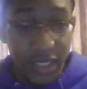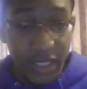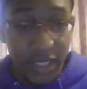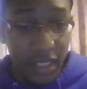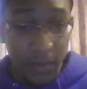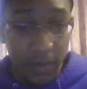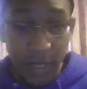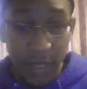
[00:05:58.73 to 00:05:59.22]

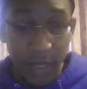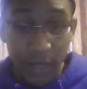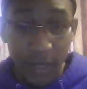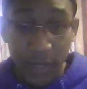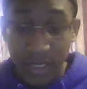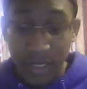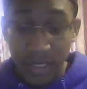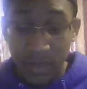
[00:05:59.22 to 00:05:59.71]
checking the mail,
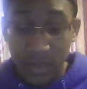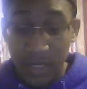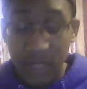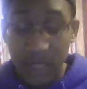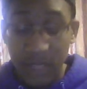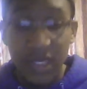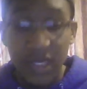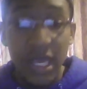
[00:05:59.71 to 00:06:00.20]
raking some
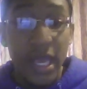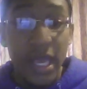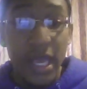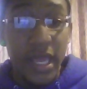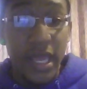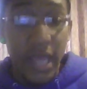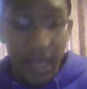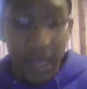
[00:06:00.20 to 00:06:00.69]
leaves.
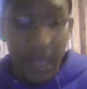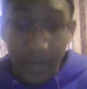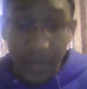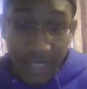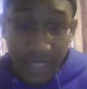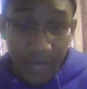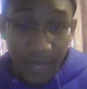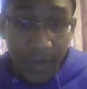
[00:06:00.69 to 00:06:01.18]
Bitch,
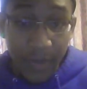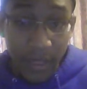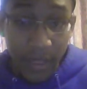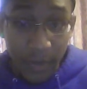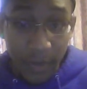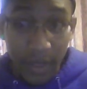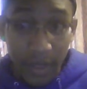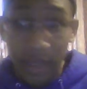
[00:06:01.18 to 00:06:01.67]
I'm
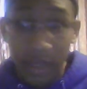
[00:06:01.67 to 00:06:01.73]
pumping.